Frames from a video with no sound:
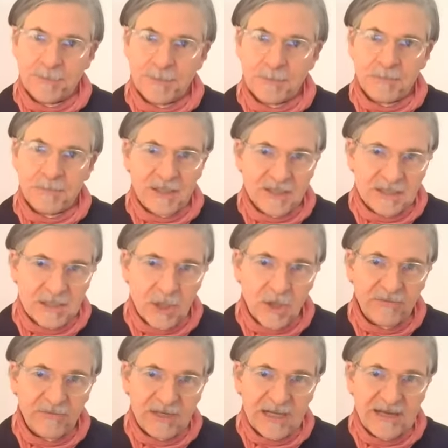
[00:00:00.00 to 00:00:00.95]
because
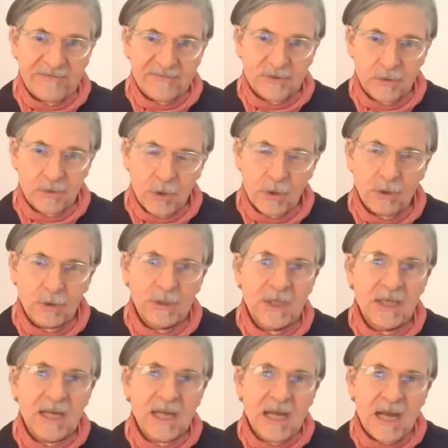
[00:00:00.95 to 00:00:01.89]
COVID, after all,
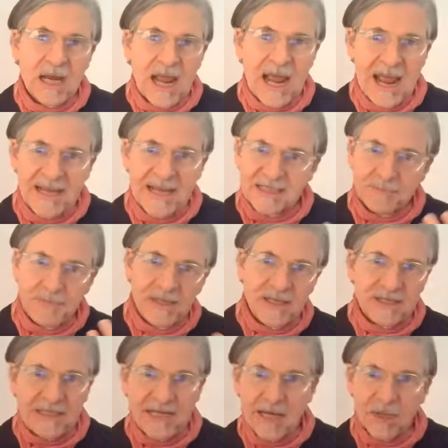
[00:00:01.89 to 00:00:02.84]
has been
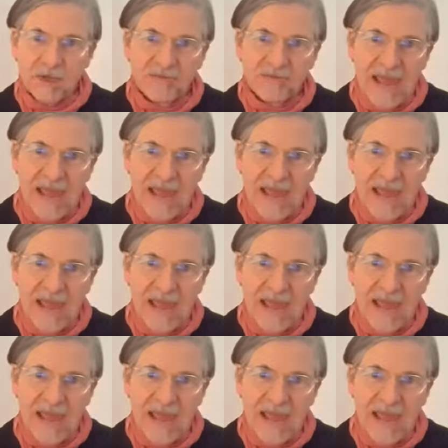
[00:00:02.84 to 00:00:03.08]
a kind of